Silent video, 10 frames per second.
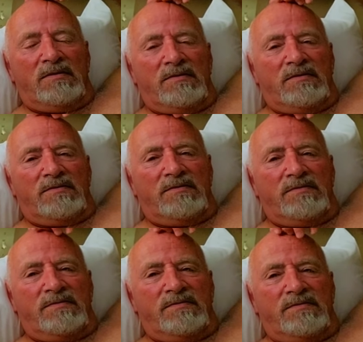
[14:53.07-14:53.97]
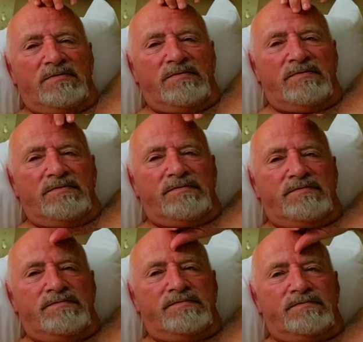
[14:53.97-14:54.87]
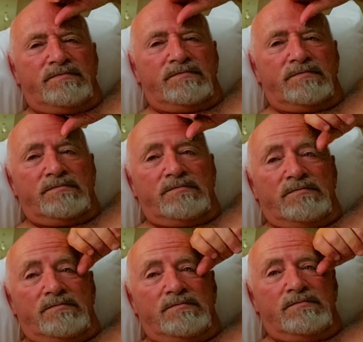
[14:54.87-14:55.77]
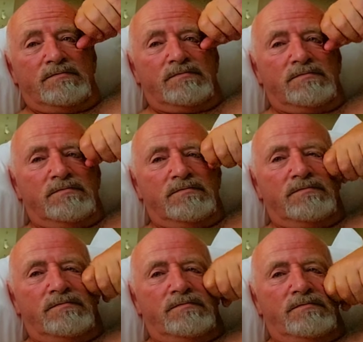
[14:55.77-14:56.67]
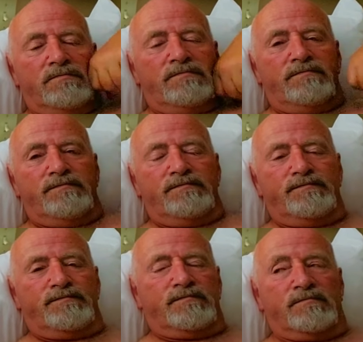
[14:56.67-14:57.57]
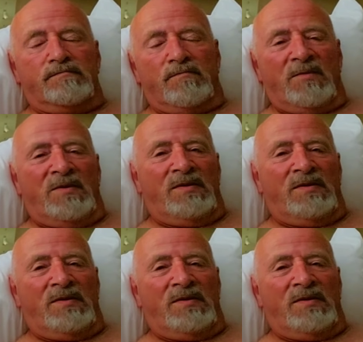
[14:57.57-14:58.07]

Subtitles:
[no speech]